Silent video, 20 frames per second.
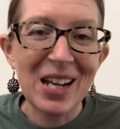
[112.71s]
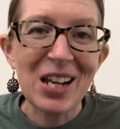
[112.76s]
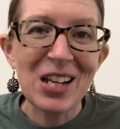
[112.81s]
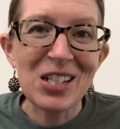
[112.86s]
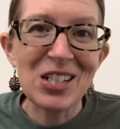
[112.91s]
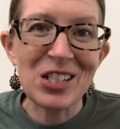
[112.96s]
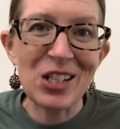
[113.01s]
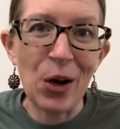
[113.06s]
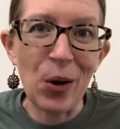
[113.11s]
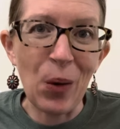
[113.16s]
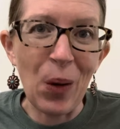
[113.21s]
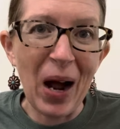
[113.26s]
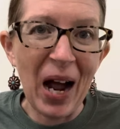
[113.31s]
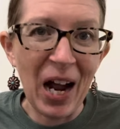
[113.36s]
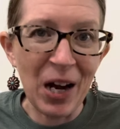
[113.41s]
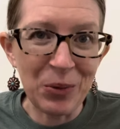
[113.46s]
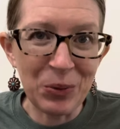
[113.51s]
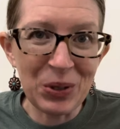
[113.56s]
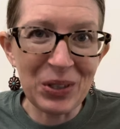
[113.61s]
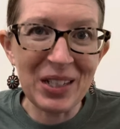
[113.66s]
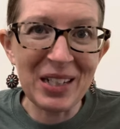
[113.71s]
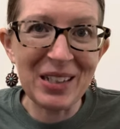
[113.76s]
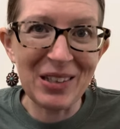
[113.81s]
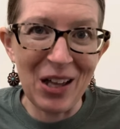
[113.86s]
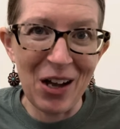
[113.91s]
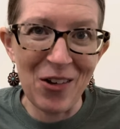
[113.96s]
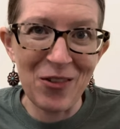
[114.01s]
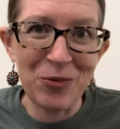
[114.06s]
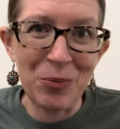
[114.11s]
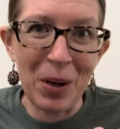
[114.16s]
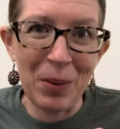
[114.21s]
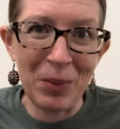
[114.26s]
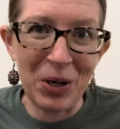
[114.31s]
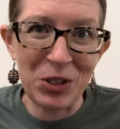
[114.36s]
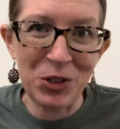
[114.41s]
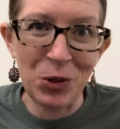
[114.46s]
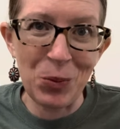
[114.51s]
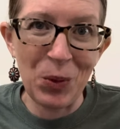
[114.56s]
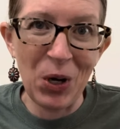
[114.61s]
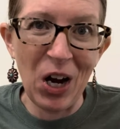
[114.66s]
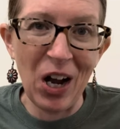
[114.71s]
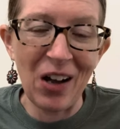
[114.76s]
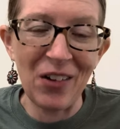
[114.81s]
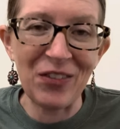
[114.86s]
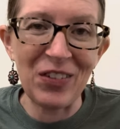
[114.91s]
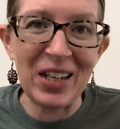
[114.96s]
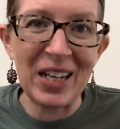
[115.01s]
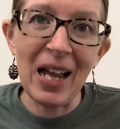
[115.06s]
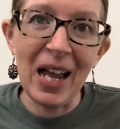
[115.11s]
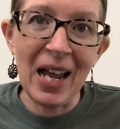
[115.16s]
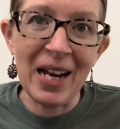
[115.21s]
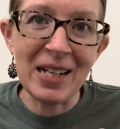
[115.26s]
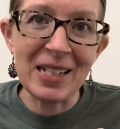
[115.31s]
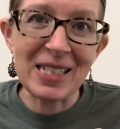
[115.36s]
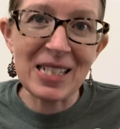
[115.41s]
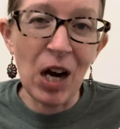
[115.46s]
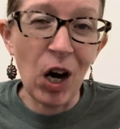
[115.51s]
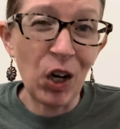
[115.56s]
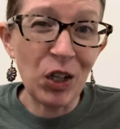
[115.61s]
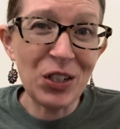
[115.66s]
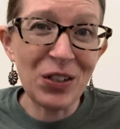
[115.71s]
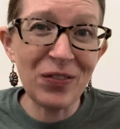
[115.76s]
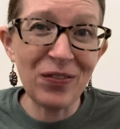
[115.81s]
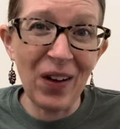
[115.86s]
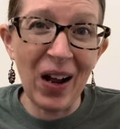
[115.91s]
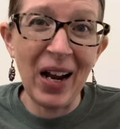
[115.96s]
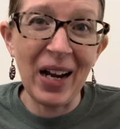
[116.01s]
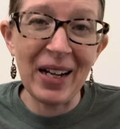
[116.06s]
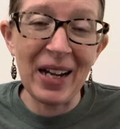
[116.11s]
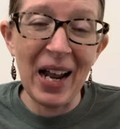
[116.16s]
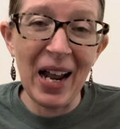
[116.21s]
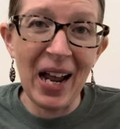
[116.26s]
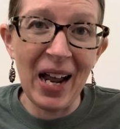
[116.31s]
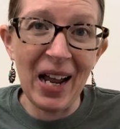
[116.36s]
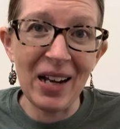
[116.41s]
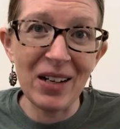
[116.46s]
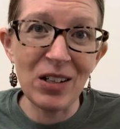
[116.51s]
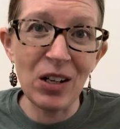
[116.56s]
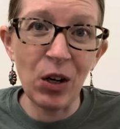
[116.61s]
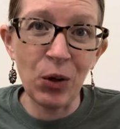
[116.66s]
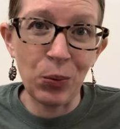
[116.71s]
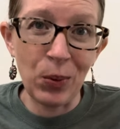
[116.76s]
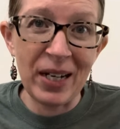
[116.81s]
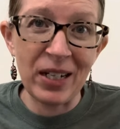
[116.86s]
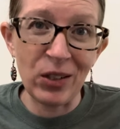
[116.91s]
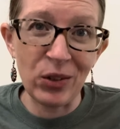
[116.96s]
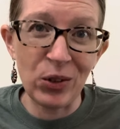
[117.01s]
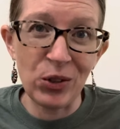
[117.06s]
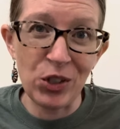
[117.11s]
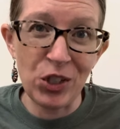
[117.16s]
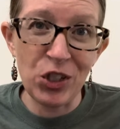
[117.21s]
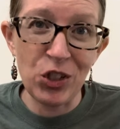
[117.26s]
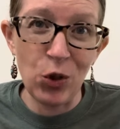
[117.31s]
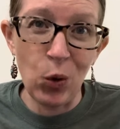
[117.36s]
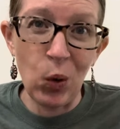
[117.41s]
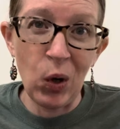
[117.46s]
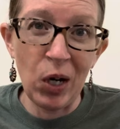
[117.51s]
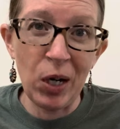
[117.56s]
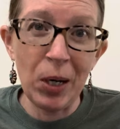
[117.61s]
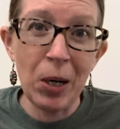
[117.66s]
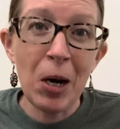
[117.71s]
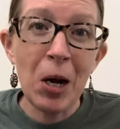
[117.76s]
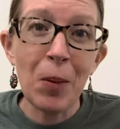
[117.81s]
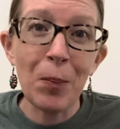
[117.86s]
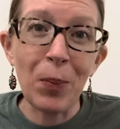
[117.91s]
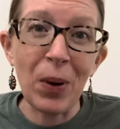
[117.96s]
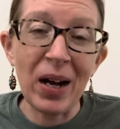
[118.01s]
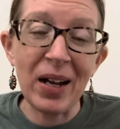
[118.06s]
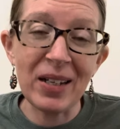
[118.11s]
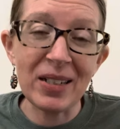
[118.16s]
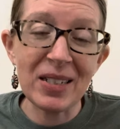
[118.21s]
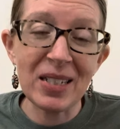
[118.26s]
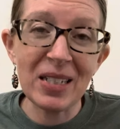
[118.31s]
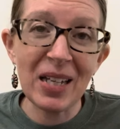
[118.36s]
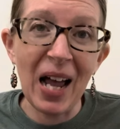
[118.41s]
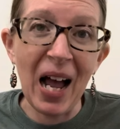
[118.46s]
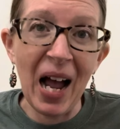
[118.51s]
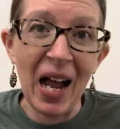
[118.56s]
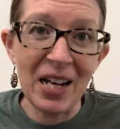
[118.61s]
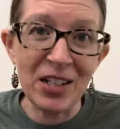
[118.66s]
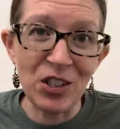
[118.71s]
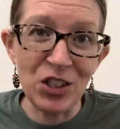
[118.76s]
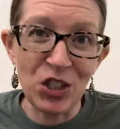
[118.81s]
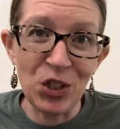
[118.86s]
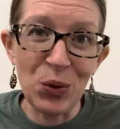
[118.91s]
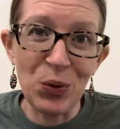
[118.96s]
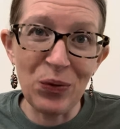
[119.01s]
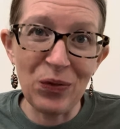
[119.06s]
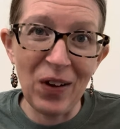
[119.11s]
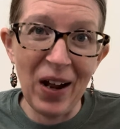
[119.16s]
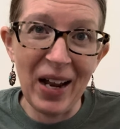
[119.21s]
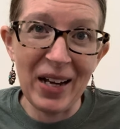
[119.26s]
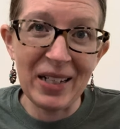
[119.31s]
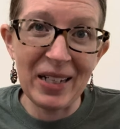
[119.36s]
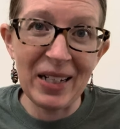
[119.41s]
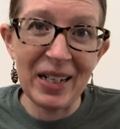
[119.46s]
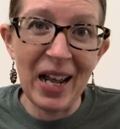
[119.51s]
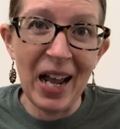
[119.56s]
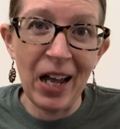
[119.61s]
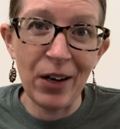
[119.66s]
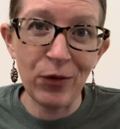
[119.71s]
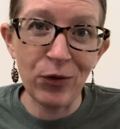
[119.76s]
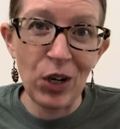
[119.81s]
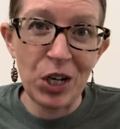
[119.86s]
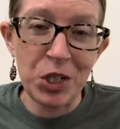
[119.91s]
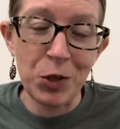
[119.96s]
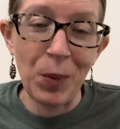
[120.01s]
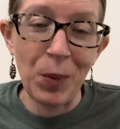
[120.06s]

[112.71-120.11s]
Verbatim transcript: So I really love my mushroom coffee and it's hard to find at a regular store, but I do find it at Fresh